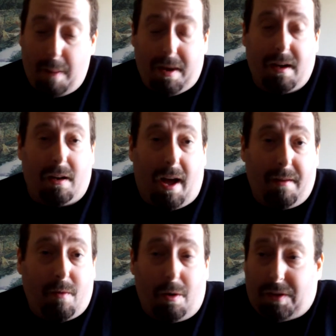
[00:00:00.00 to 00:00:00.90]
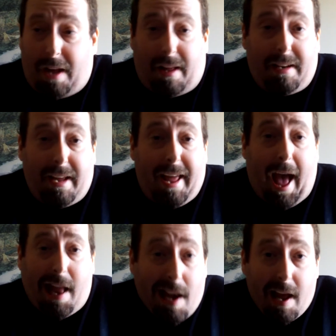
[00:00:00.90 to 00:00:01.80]
not going to lie, of course, I like to
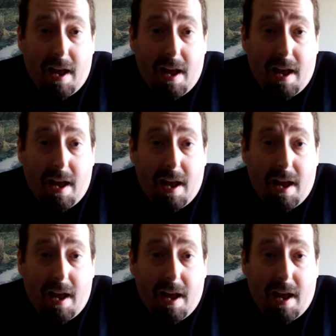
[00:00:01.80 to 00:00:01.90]
get.